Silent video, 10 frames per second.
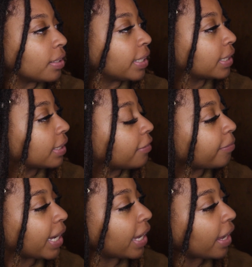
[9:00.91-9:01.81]
length of
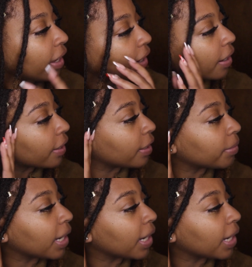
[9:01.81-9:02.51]
my hair and I'm